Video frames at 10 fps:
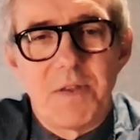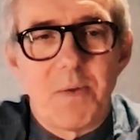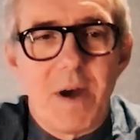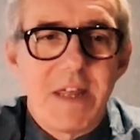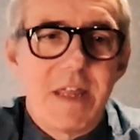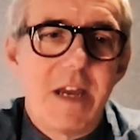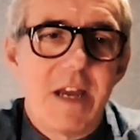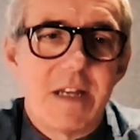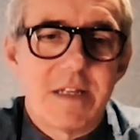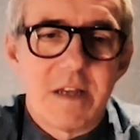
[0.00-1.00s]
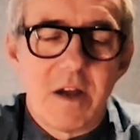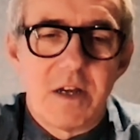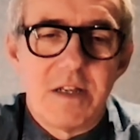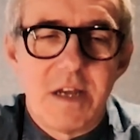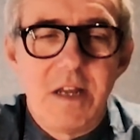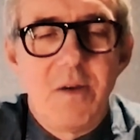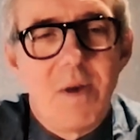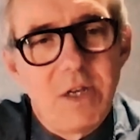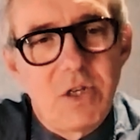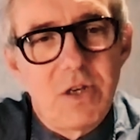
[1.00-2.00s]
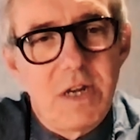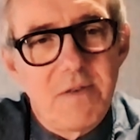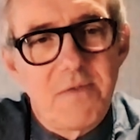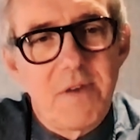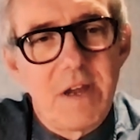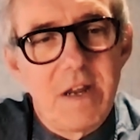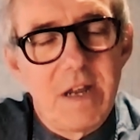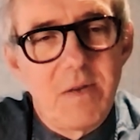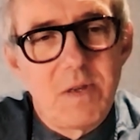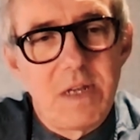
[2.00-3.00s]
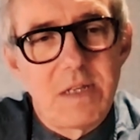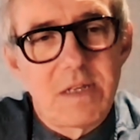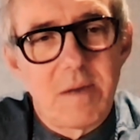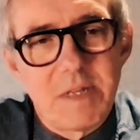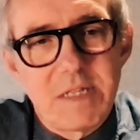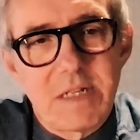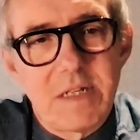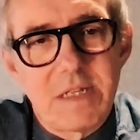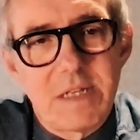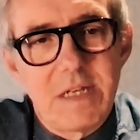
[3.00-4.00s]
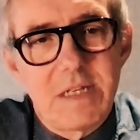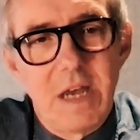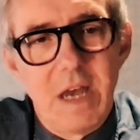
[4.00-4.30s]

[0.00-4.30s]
So I think it's a continuation in a, in, in in some instances.